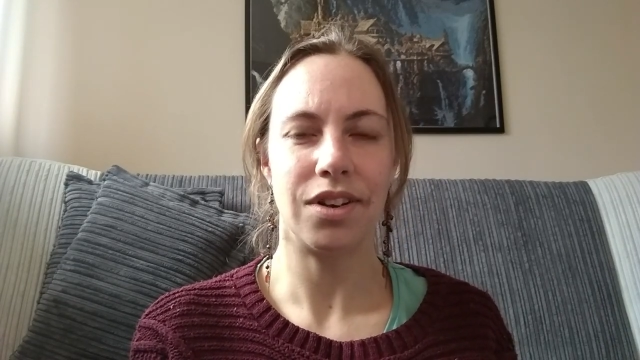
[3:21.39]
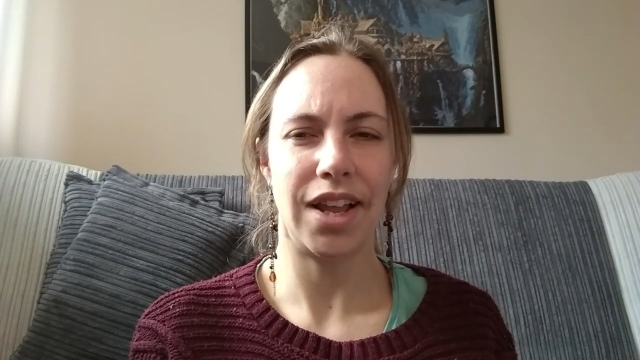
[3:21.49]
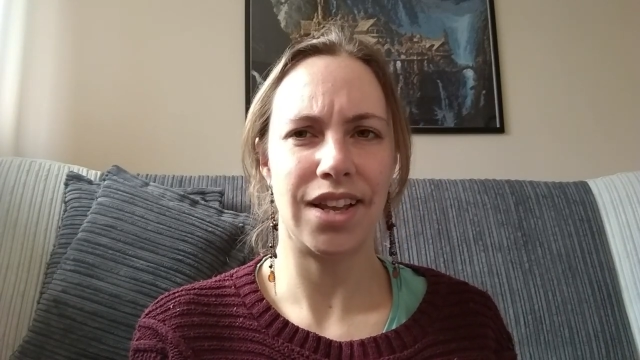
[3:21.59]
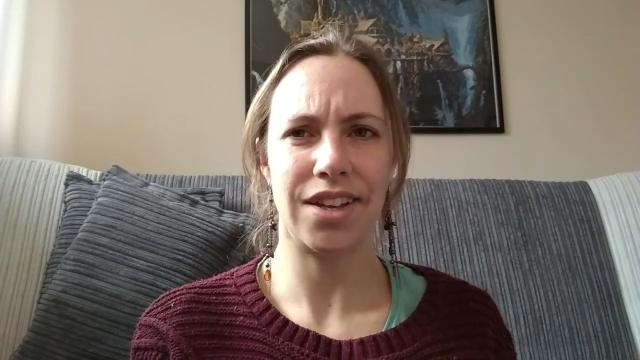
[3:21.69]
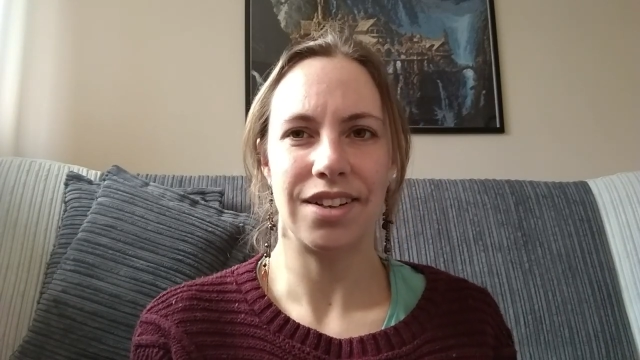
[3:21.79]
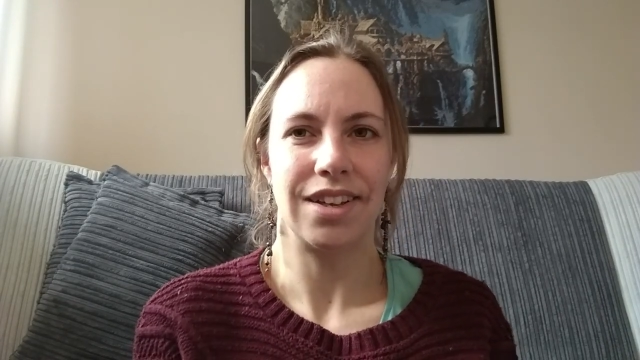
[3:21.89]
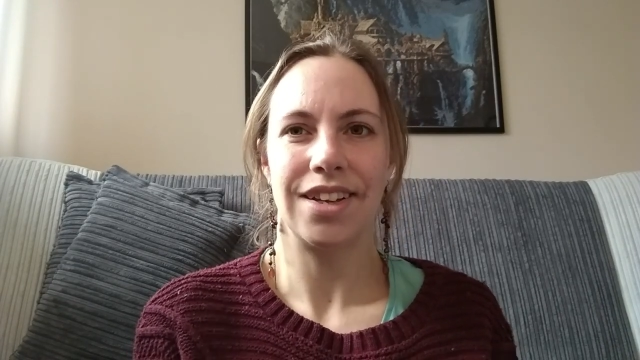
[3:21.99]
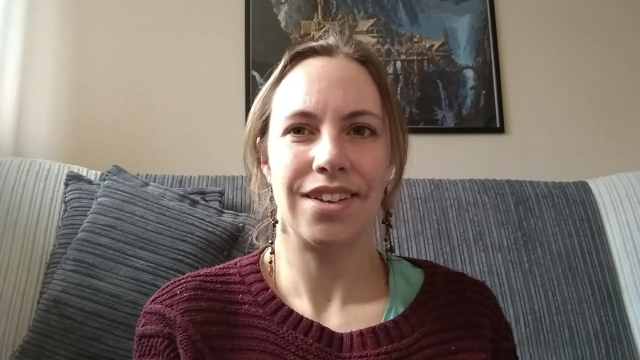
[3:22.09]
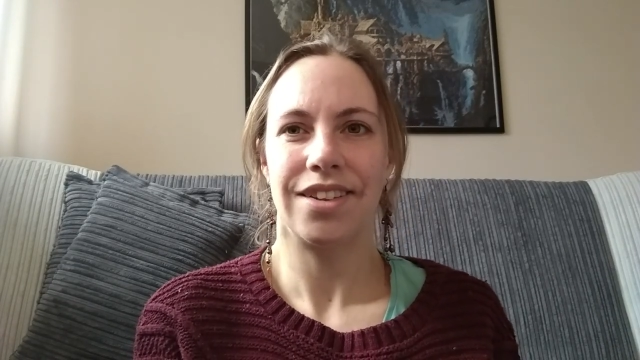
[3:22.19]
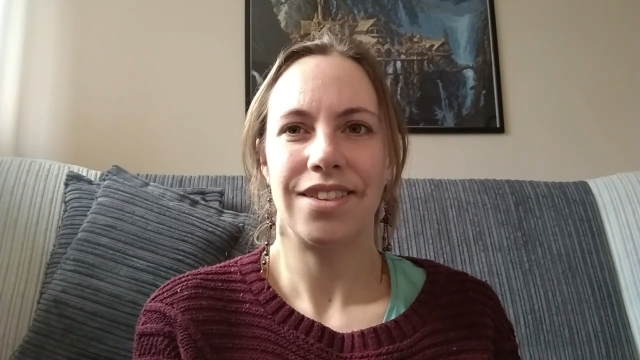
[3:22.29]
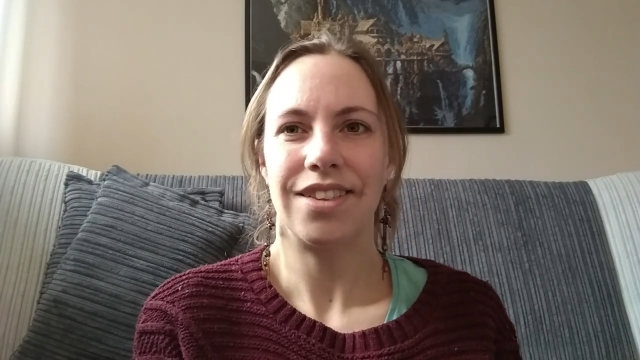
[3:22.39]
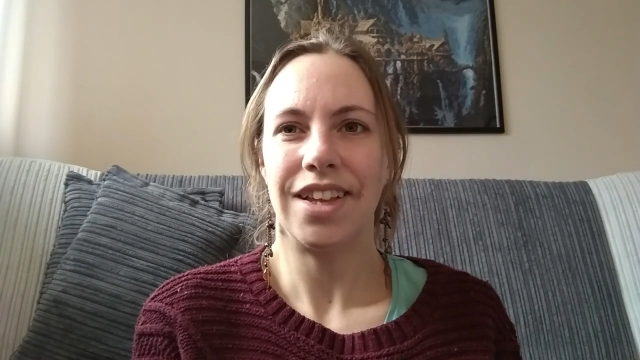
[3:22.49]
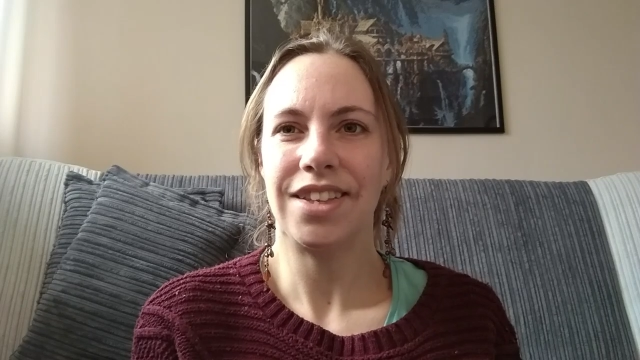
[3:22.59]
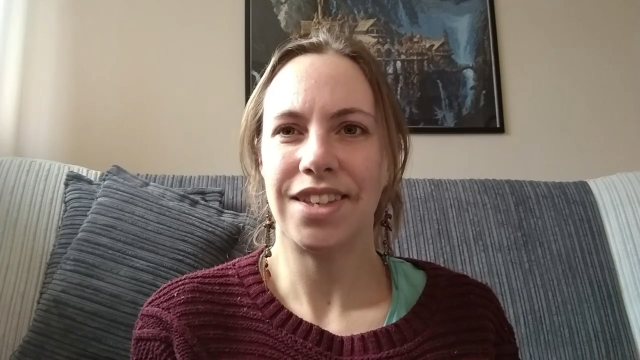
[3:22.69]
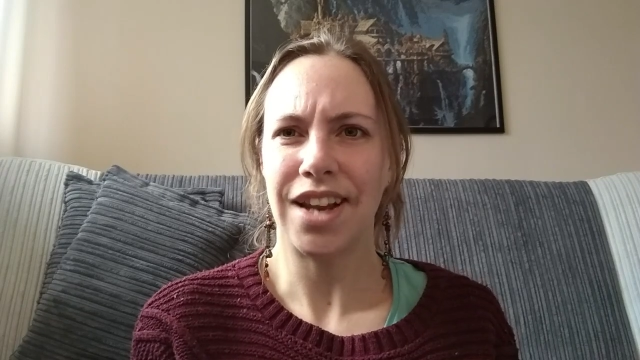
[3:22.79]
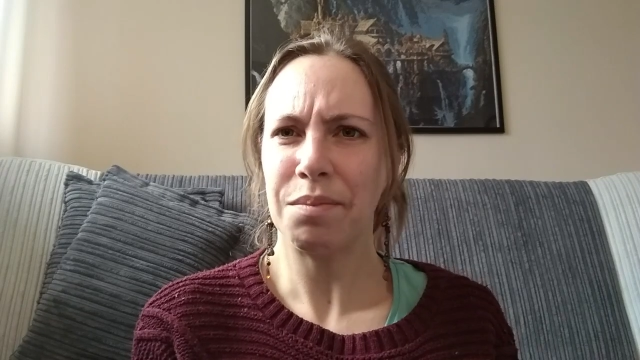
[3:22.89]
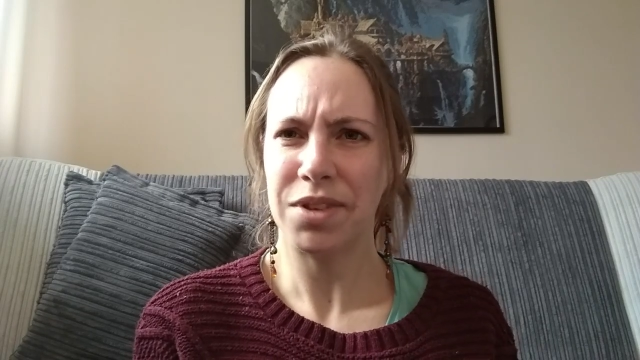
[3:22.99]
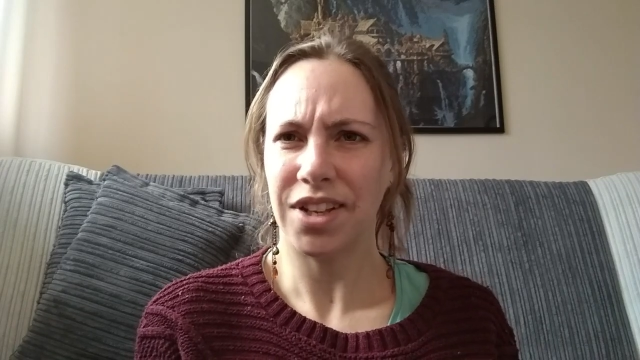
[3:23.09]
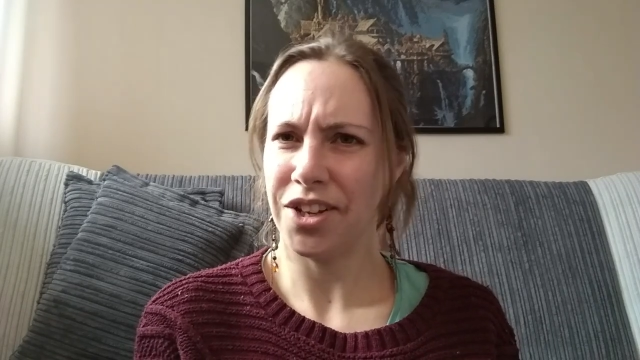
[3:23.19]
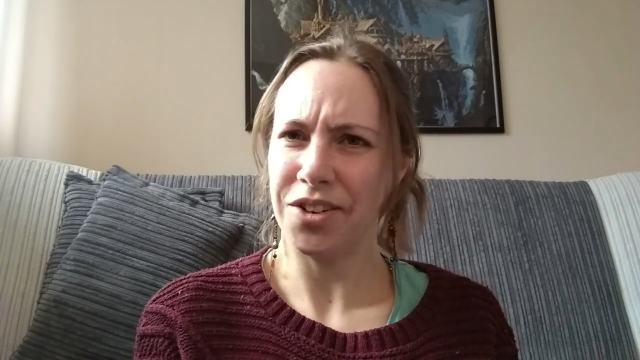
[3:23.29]
Like, it's an
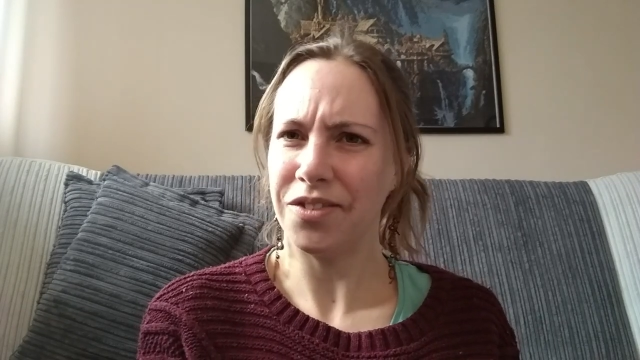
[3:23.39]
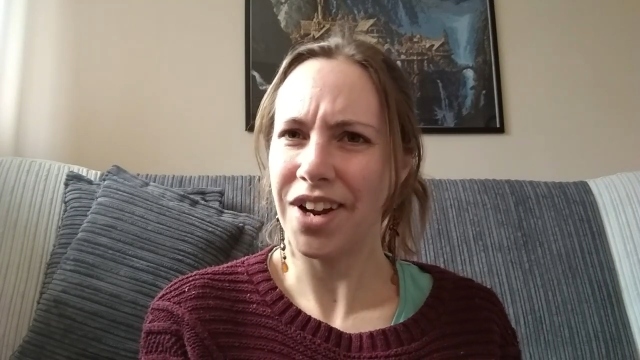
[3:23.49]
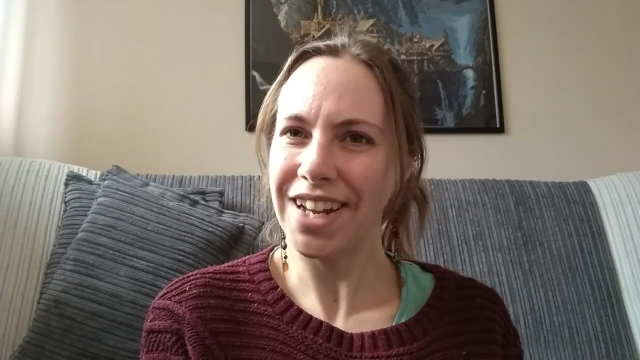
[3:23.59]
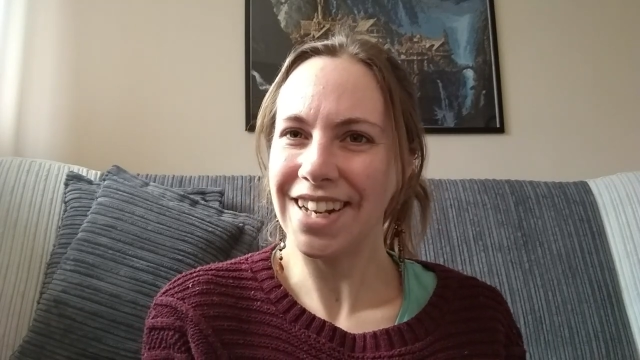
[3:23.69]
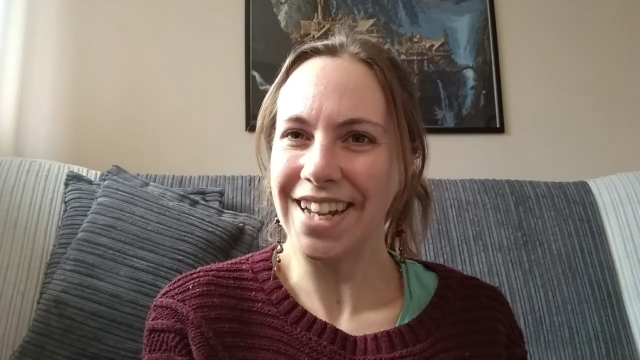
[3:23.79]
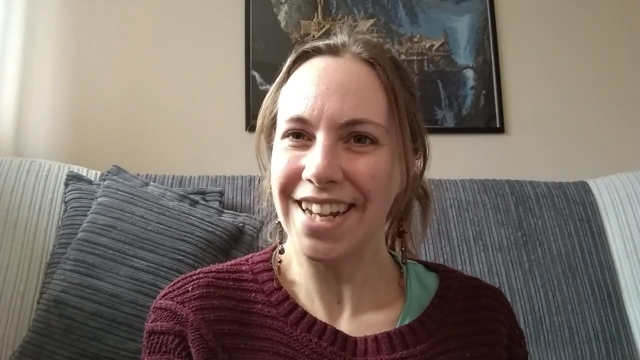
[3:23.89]
absolute, right?